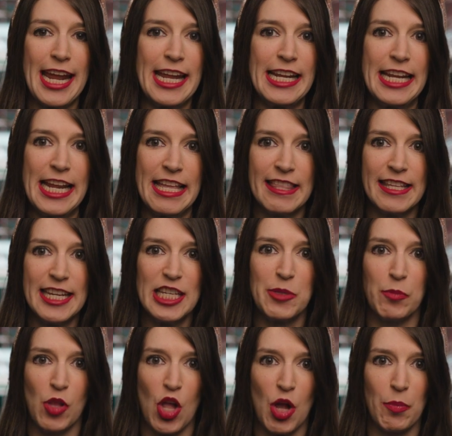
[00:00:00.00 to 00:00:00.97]
and
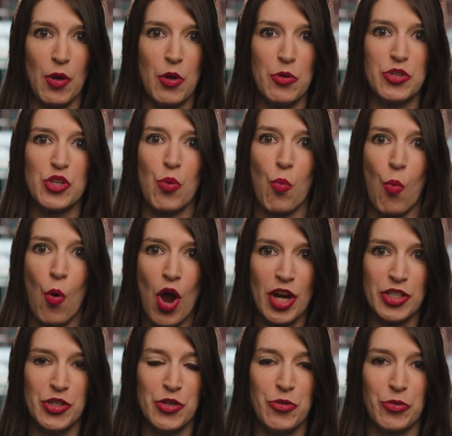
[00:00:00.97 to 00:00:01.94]
Anthony's blog post
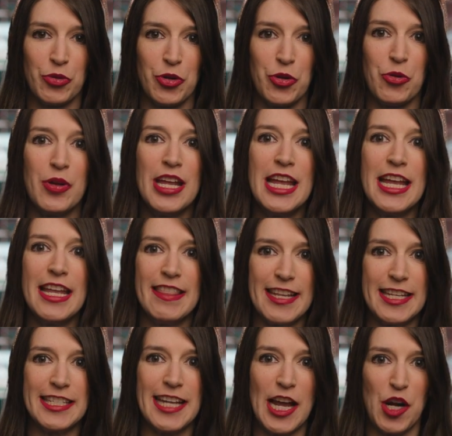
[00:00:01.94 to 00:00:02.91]
walks you through
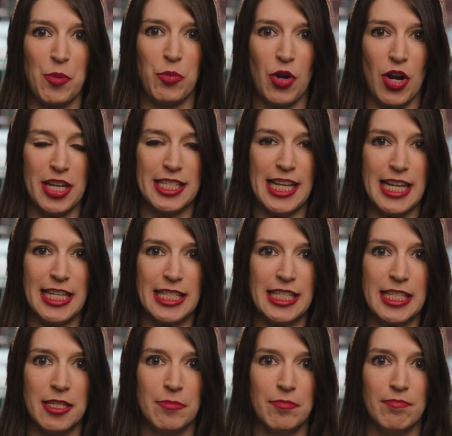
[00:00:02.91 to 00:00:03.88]
the entire
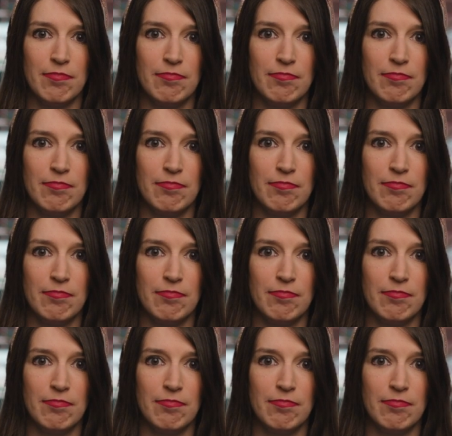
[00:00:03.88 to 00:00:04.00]
process.